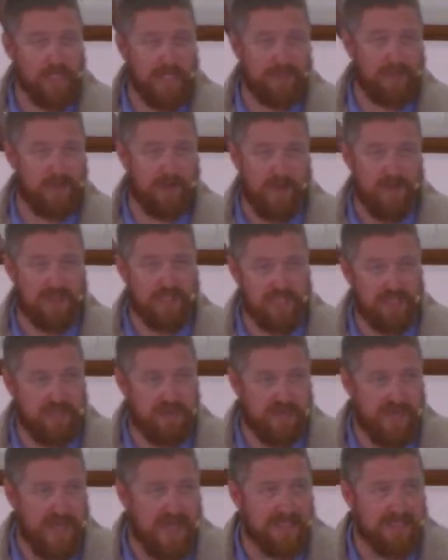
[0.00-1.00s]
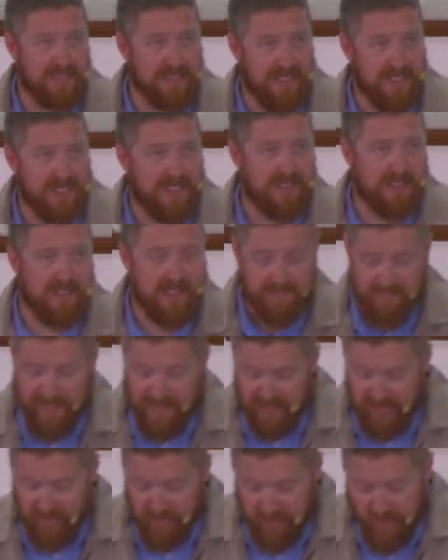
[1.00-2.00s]
in the last 2,000 years that has
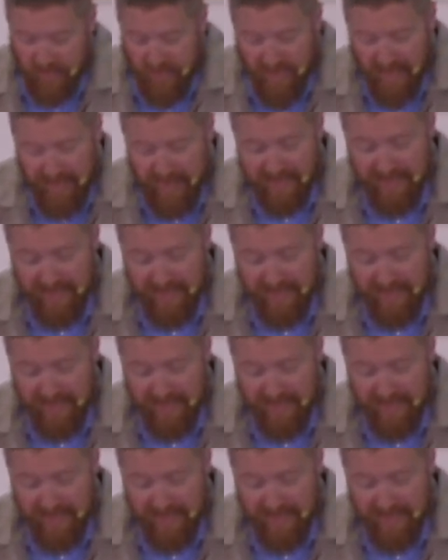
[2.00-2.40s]
been tried.